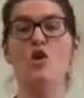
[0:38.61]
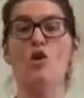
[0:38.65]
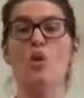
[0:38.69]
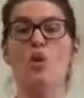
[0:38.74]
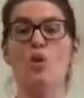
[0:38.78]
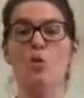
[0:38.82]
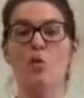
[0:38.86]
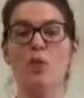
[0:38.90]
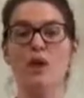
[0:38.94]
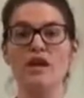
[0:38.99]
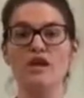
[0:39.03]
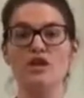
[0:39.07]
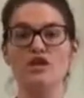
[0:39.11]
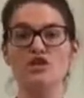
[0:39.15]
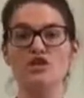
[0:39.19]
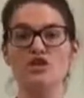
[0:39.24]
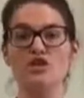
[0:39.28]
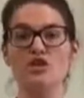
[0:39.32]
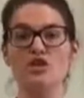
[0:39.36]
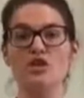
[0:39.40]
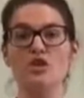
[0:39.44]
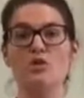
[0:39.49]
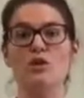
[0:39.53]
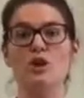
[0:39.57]
or what is
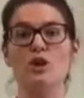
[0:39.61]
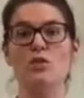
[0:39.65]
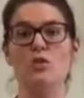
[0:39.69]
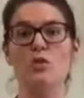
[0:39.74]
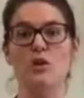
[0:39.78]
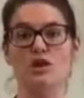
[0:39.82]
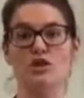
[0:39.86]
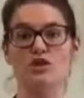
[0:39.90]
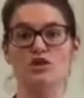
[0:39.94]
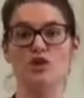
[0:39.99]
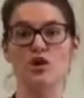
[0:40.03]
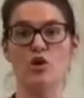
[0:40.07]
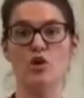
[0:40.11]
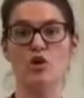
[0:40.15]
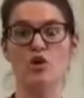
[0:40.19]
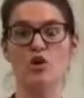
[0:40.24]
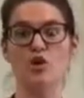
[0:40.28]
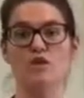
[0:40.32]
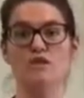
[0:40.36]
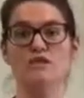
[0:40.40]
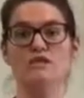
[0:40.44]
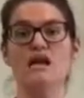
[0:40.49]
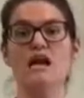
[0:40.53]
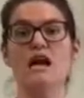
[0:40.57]
new and what is
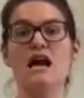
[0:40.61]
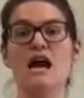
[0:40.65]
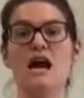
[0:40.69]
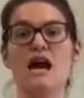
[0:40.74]
old.